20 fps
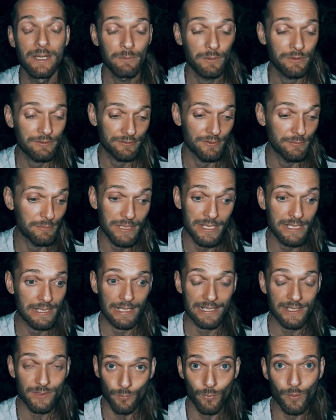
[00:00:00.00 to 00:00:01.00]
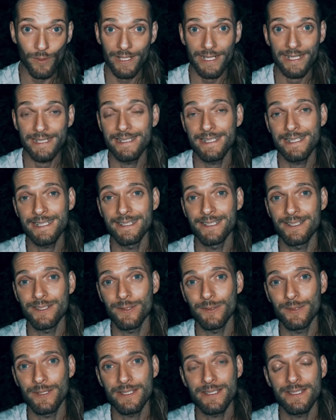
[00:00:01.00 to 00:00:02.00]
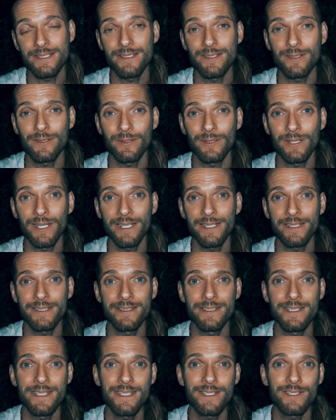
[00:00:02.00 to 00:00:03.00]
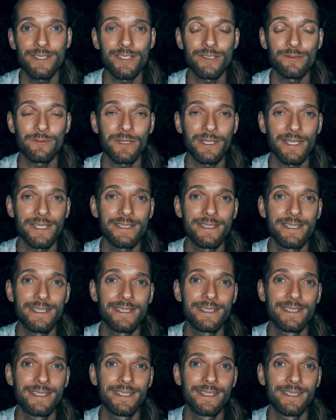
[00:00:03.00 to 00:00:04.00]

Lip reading: But for me, that's what I did. So this is all I can teach is what I did.